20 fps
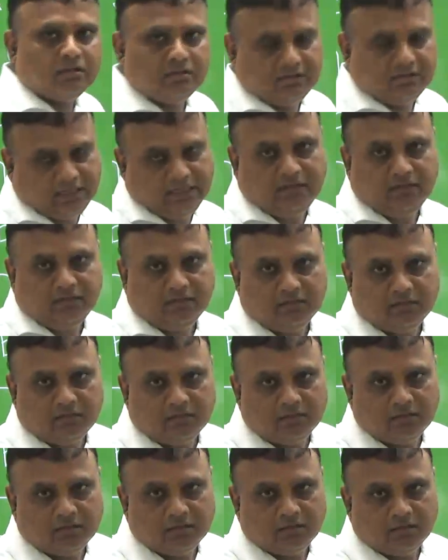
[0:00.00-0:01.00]
then
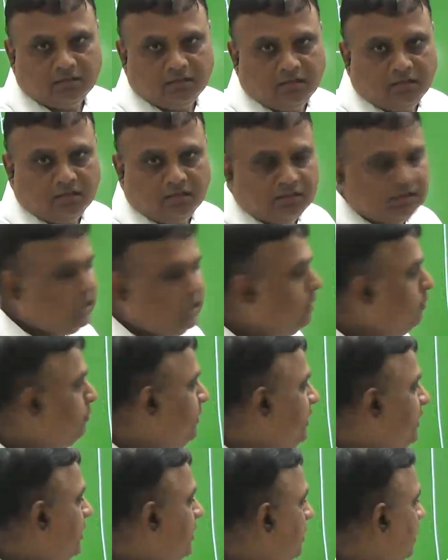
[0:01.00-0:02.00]
there will
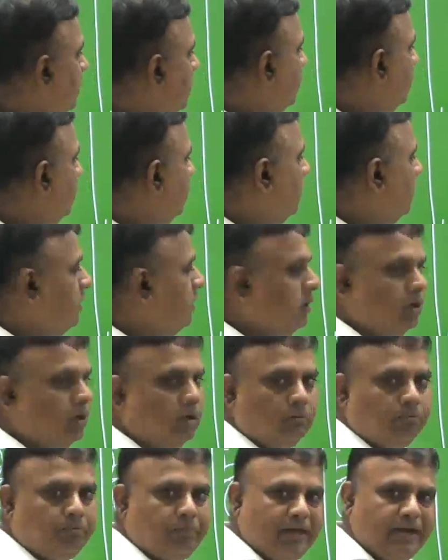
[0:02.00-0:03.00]
be
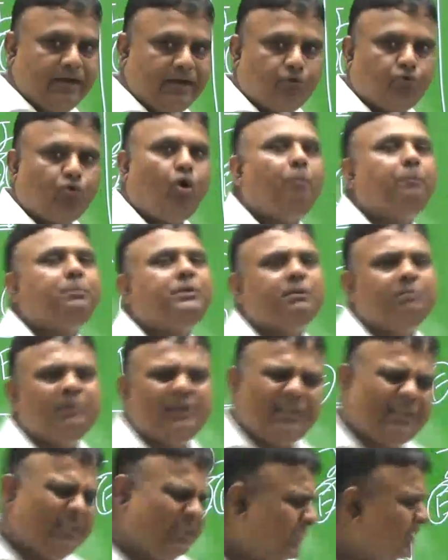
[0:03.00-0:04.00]
Pareto
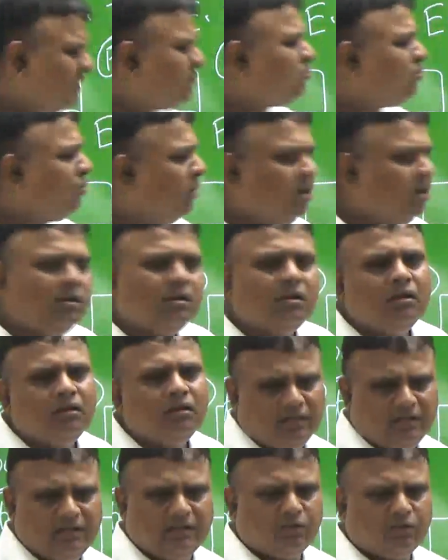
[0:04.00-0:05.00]
optability, it is called
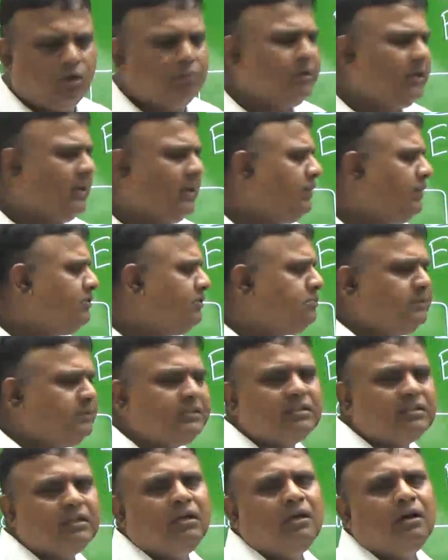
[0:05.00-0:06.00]
in economic language,
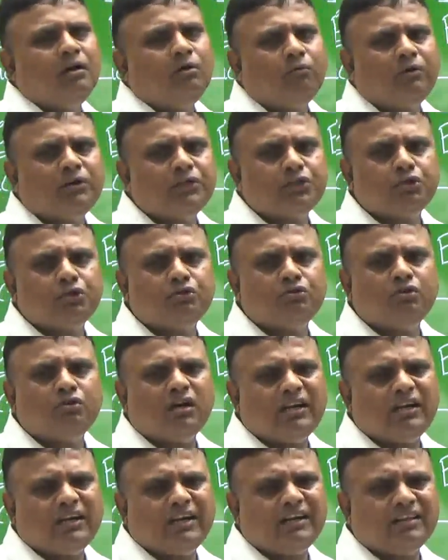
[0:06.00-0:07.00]
means one should
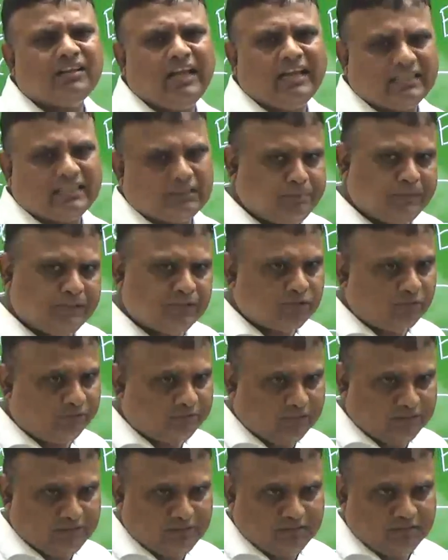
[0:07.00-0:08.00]
not get the expense of
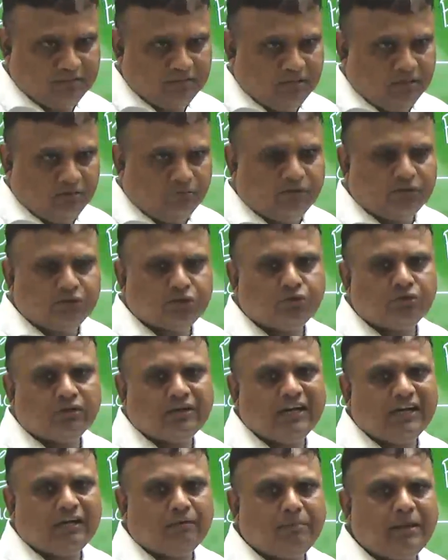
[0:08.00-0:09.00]
the other, one should
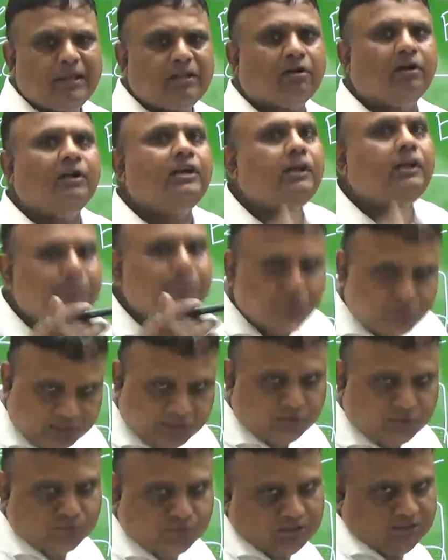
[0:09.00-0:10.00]
get by contributing
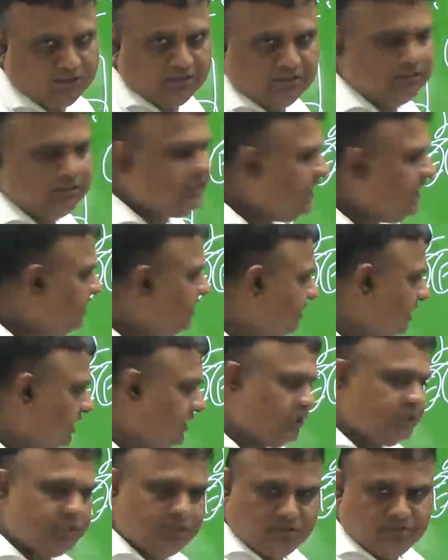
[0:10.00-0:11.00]
to the others, chain
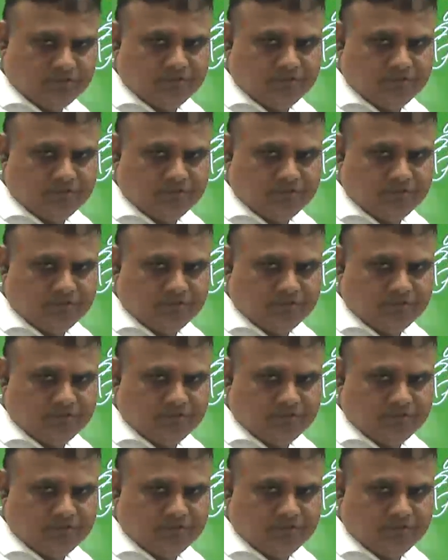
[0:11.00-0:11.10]
connection.